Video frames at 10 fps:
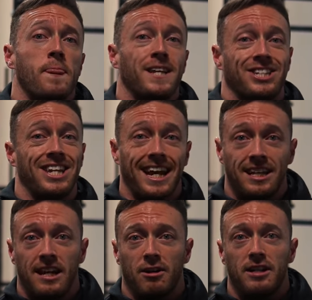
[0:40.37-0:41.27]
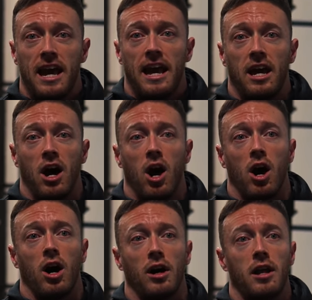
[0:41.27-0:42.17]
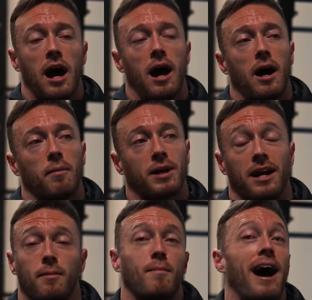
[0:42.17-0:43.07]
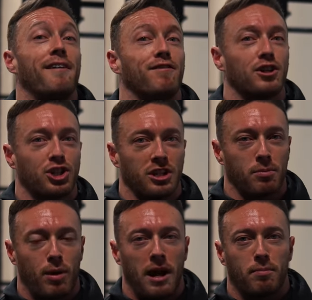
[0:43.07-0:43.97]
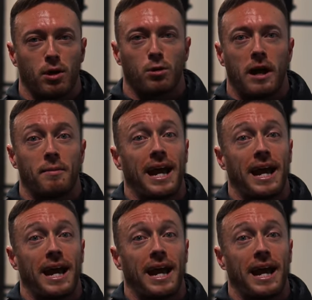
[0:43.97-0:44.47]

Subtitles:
the secondary day on kind of my version of the prime program.